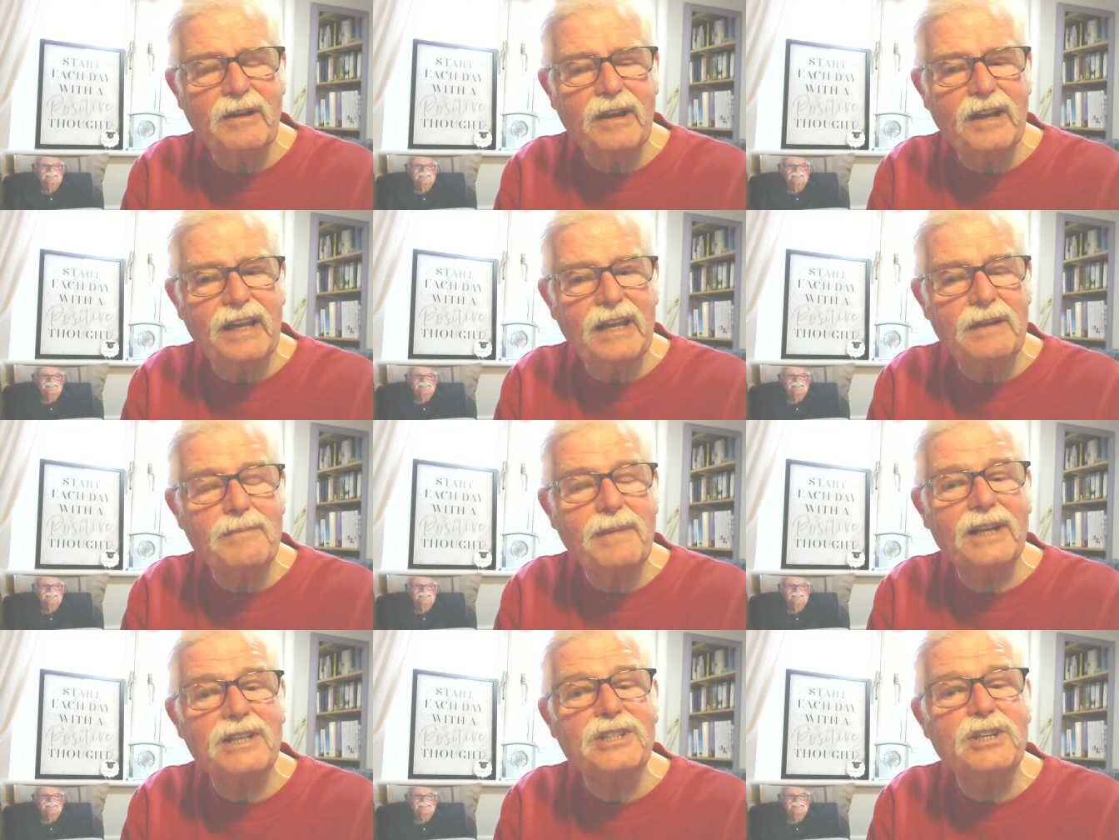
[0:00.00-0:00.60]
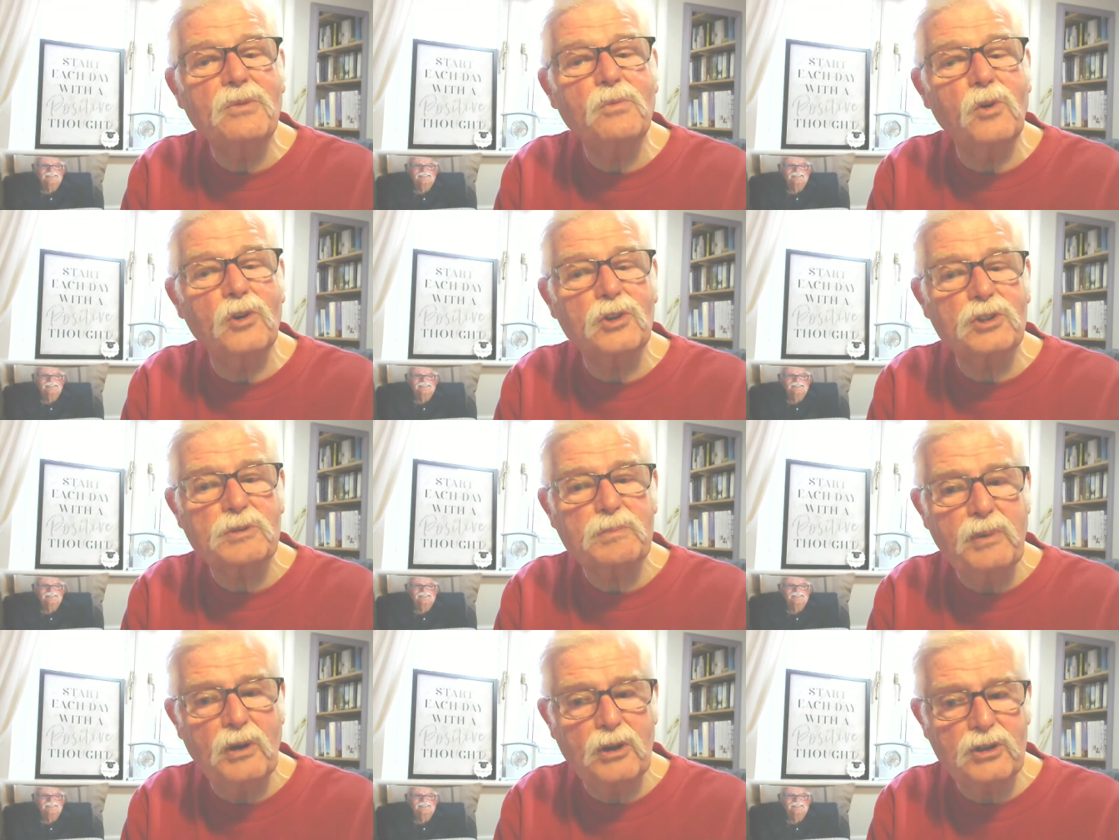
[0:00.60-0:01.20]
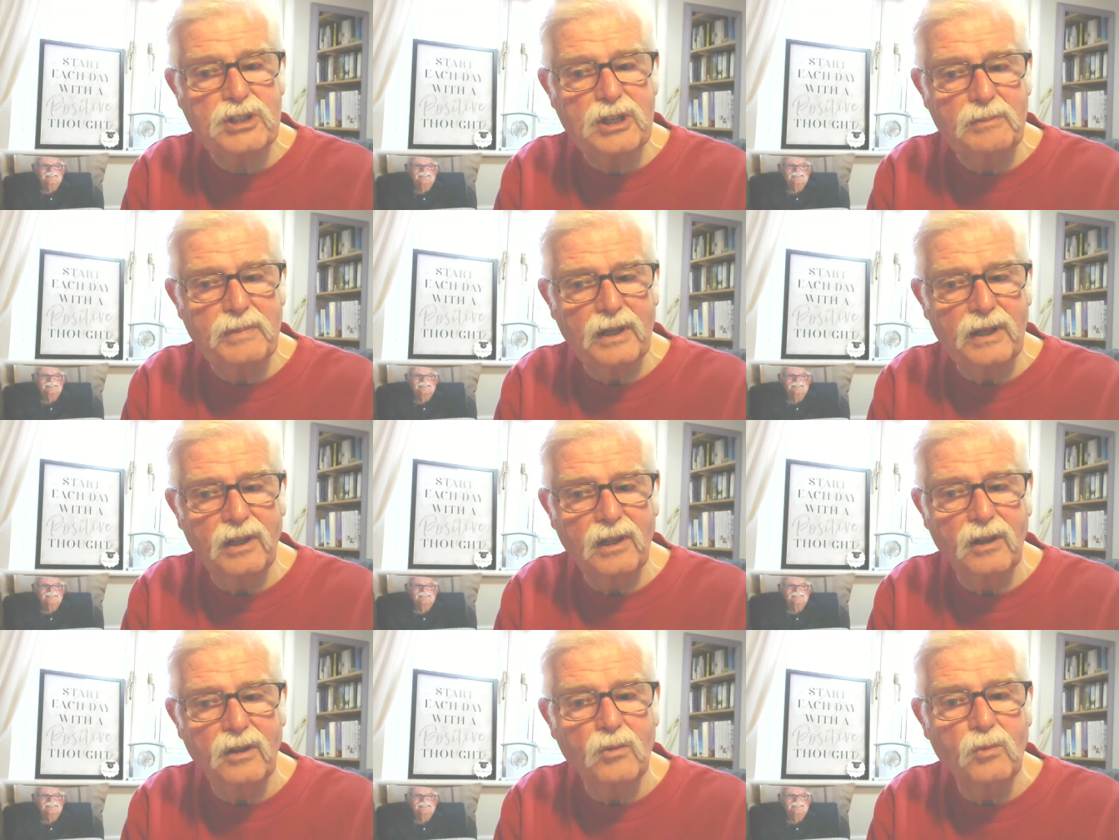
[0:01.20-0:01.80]
imagine what's
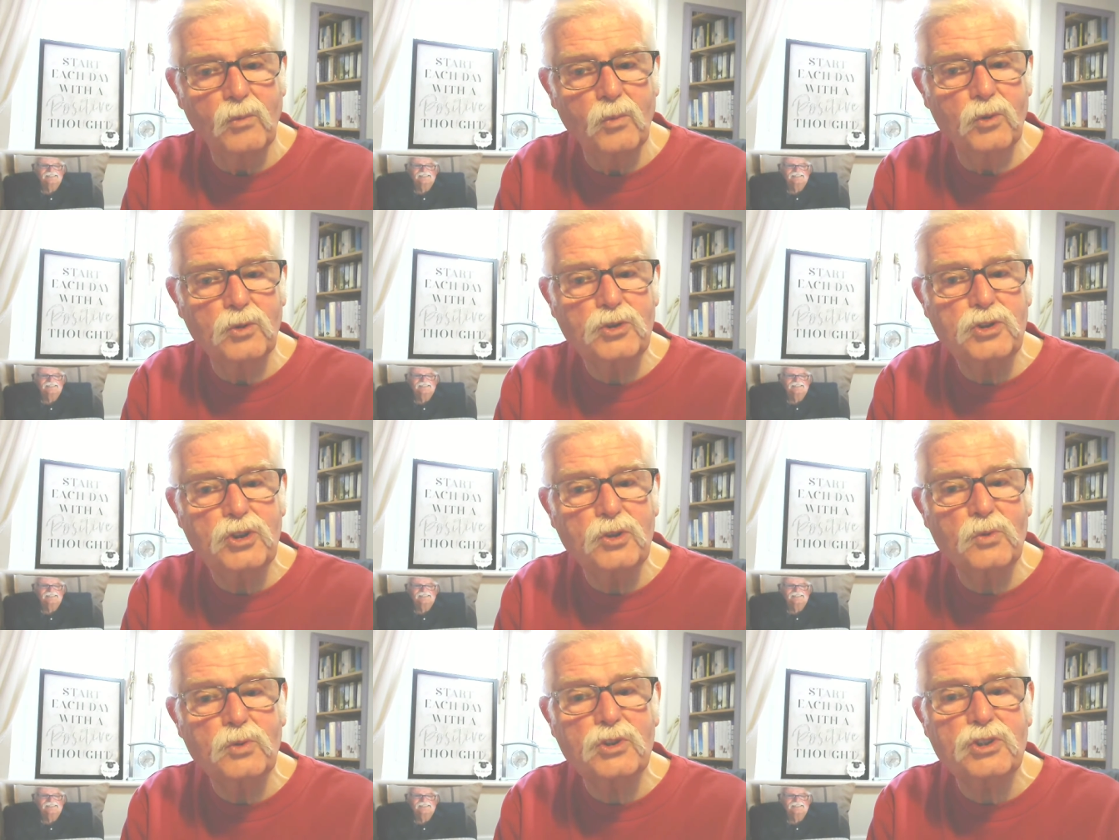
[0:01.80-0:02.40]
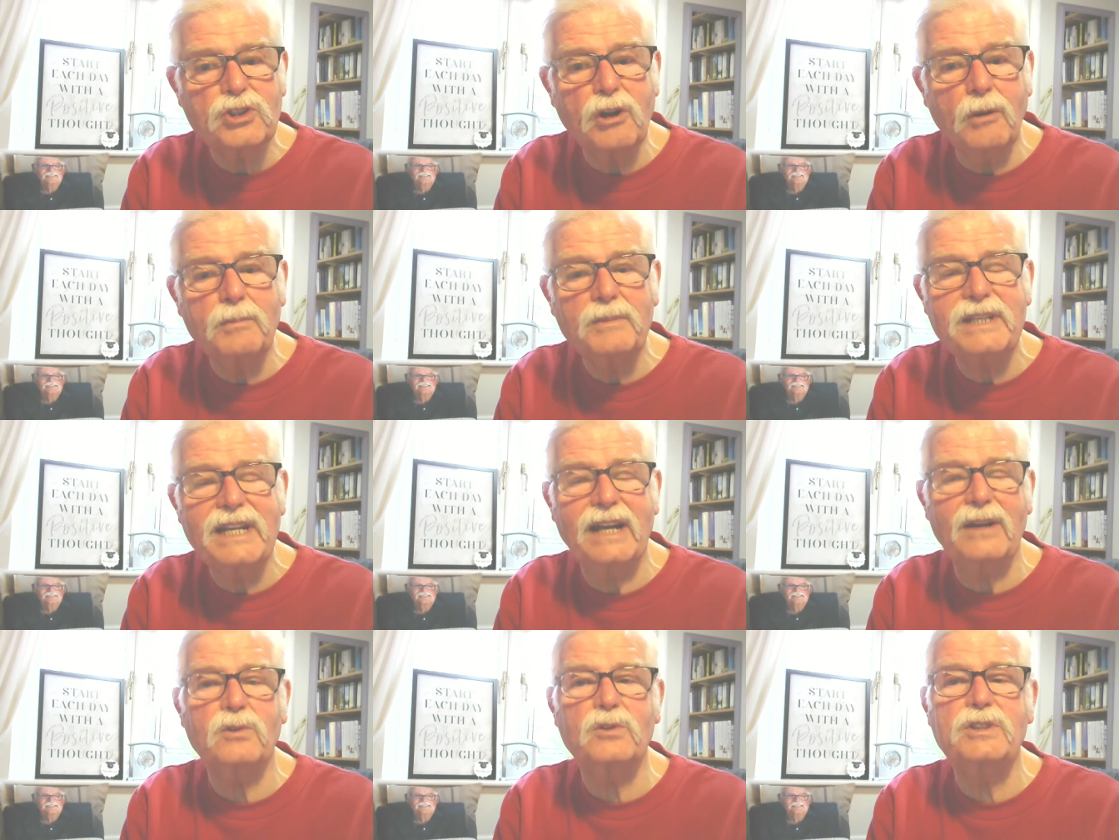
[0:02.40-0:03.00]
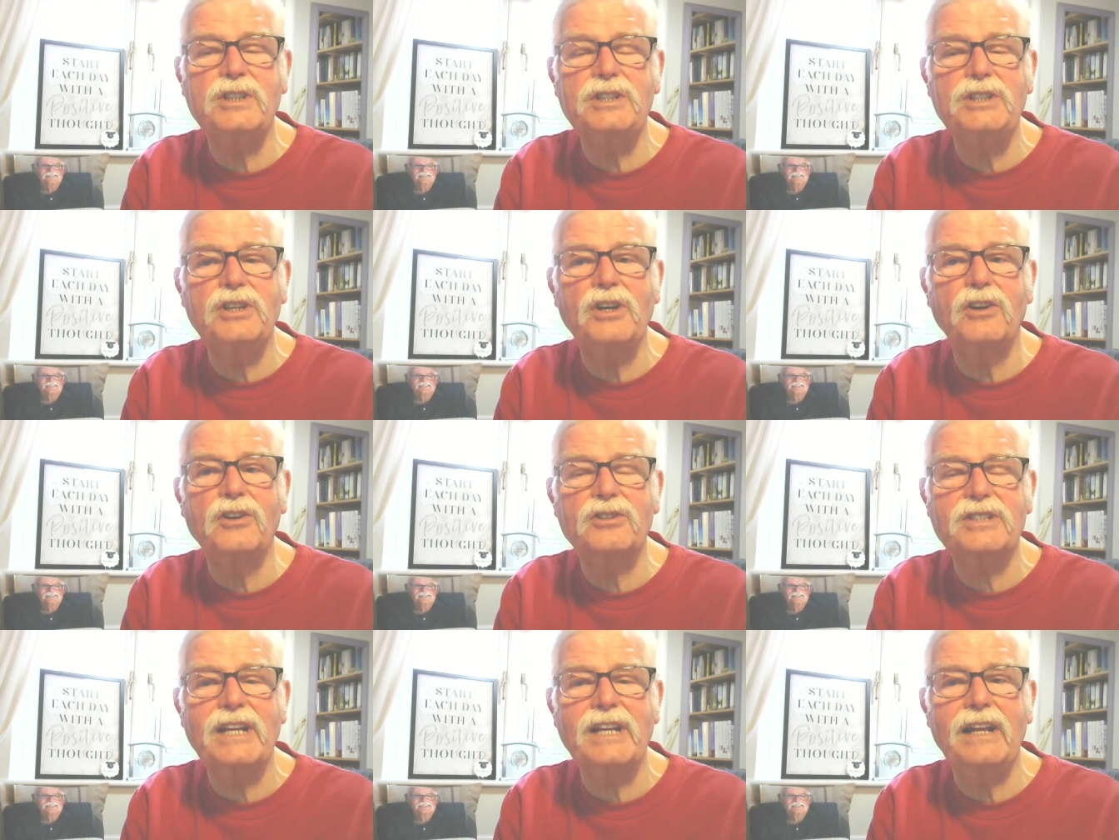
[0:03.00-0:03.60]
possible once you stop doubting
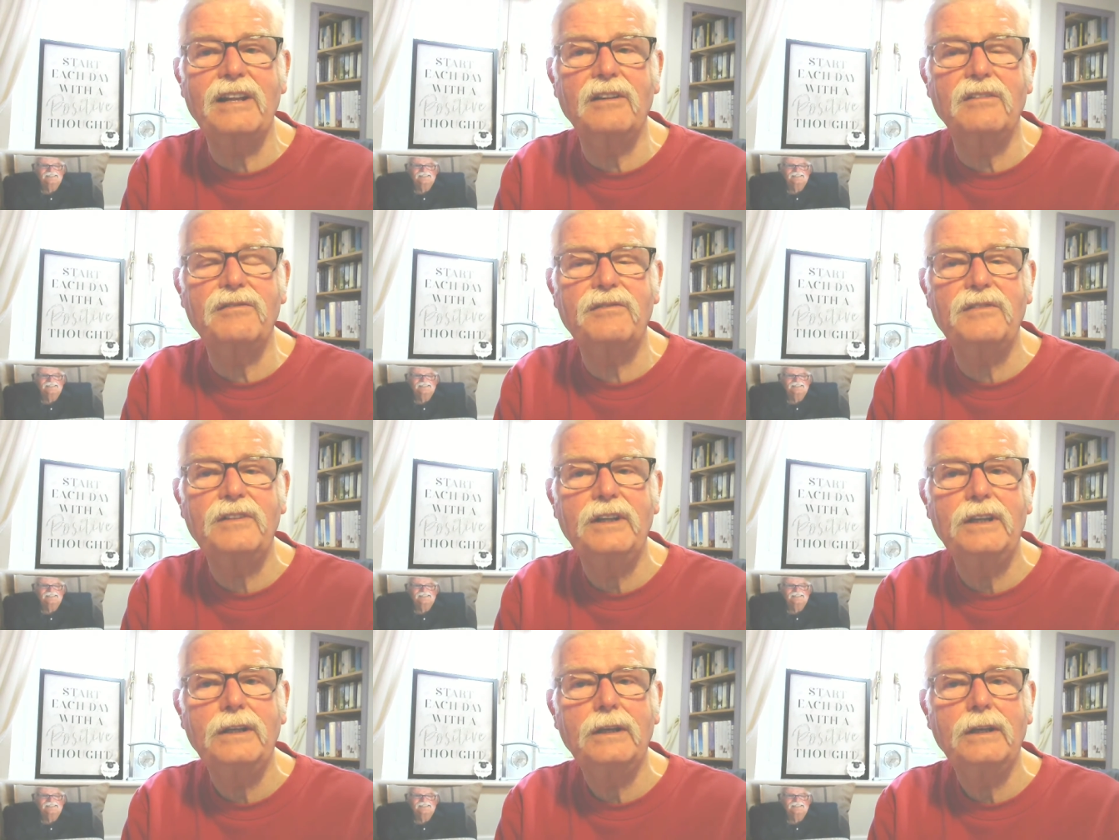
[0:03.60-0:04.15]
yourself.